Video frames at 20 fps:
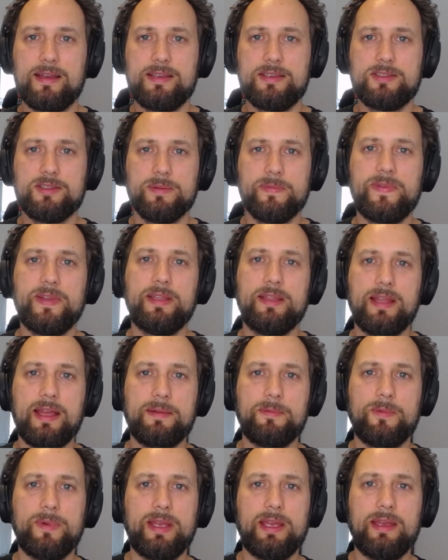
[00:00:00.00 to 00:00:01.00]
Is something
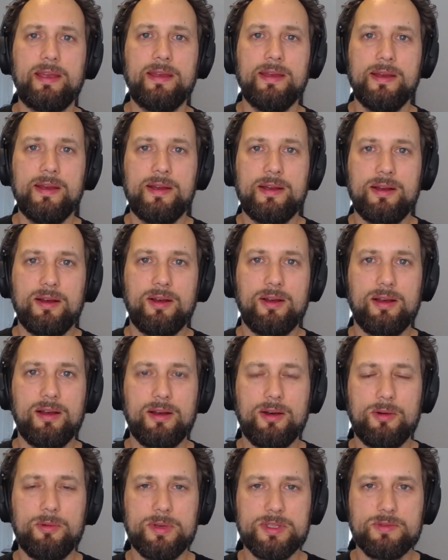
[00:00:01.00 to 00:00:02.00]
that we
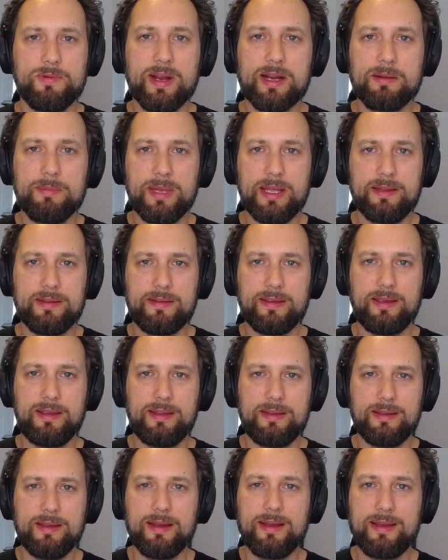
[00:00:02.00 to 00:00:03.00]
always recommend
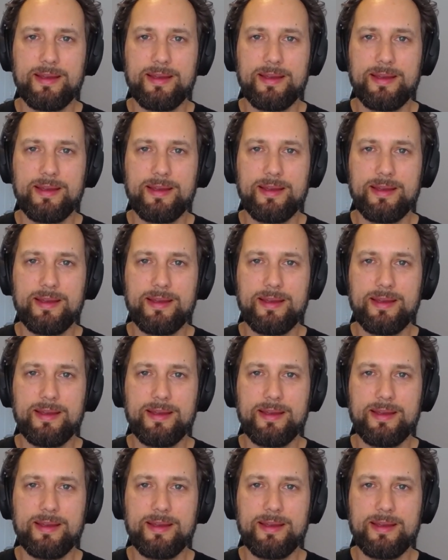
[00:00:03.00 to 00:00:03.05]
in